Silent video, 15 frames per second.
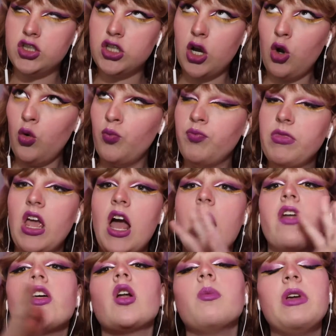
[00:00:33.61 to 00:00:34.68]
So
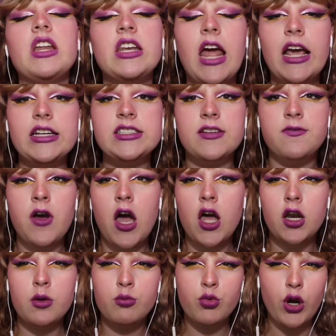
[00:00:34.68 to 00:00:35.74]
I thought it'd be a nice
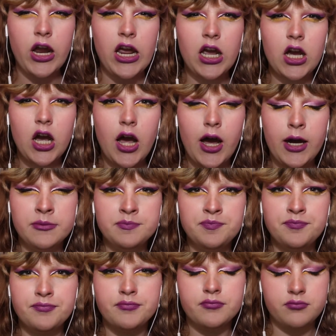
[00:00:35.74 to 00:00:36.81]
fun break
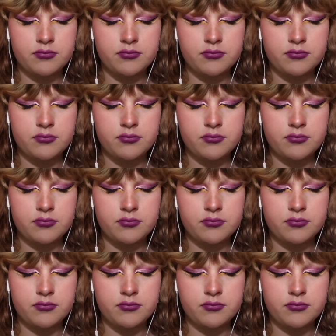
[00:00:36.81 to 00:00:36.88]
um,